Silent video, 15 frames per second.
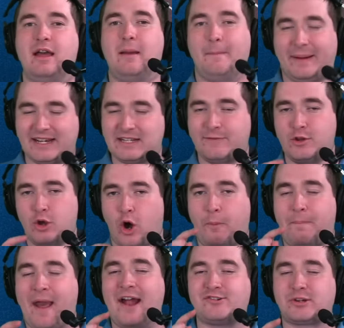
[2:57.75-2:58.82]
Because if you hold
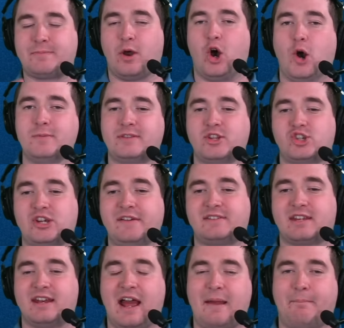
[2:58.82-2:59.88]
Patrick Mahomes and the Chiefs
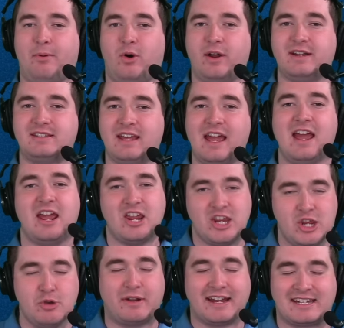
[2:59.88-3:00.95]
to nine points,
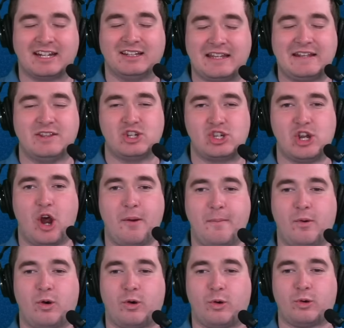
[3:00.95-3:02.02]
you get to lead the show
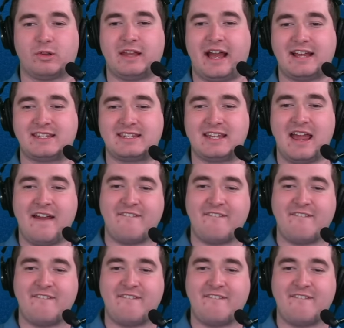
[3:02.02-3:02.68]
more or less.